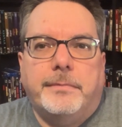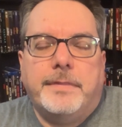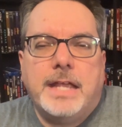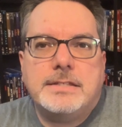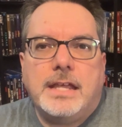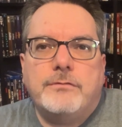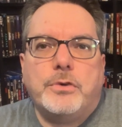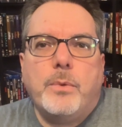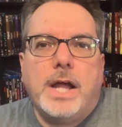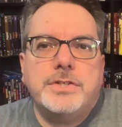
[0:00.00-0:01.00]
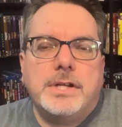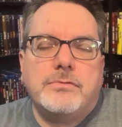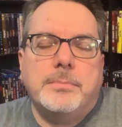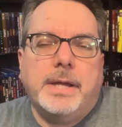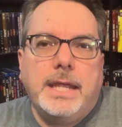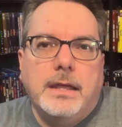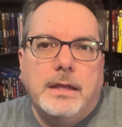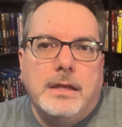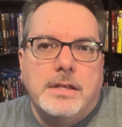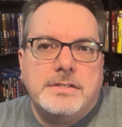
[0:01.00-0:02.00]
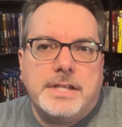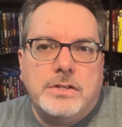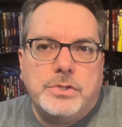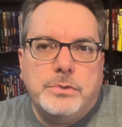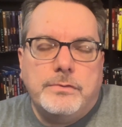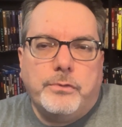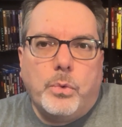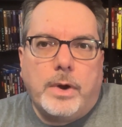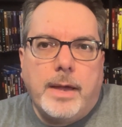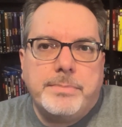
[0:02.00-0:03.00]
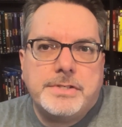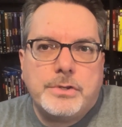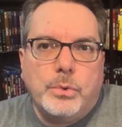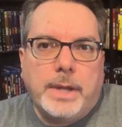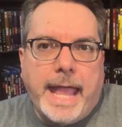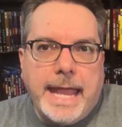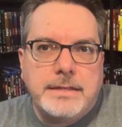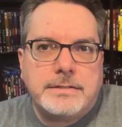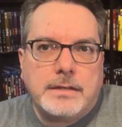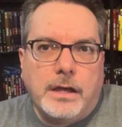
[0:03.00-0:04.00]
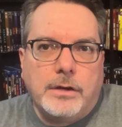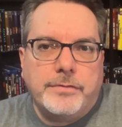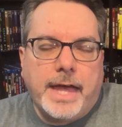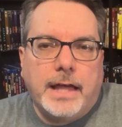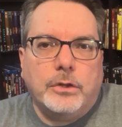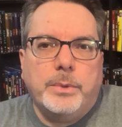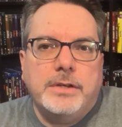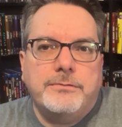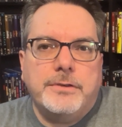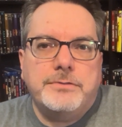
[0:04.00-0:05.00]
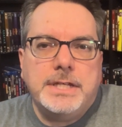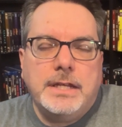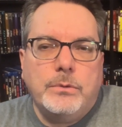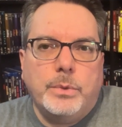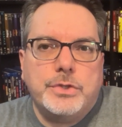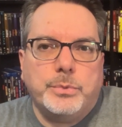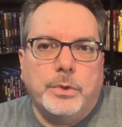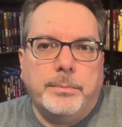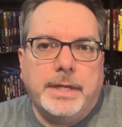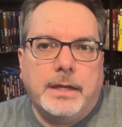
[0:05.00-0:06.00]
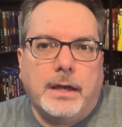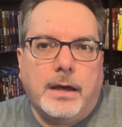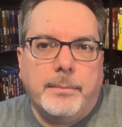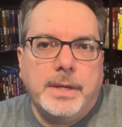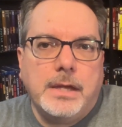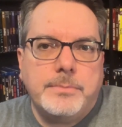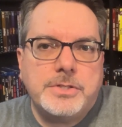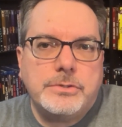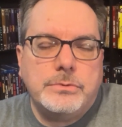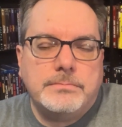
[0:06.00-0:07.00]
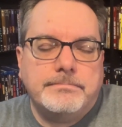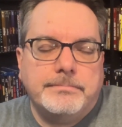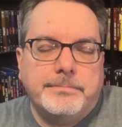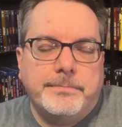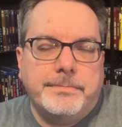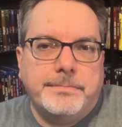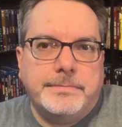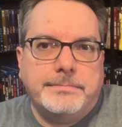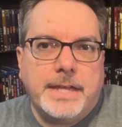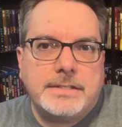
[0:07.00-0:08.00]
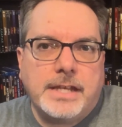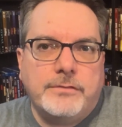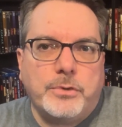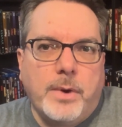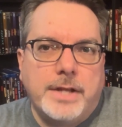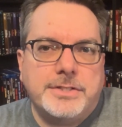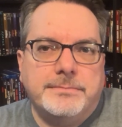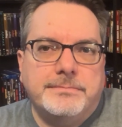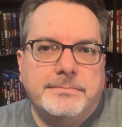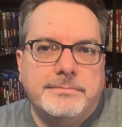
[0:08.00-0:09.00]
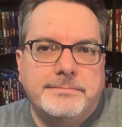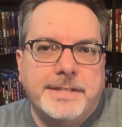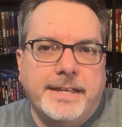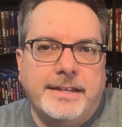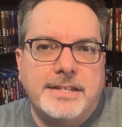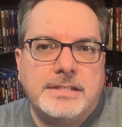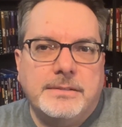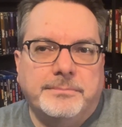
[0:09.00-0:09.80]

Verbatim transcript: Thanks again for watching, everybody. Stay tuned for episode 8 of the Halloween 15, which will be coming up soon. Thanks again for watching. Take it easy.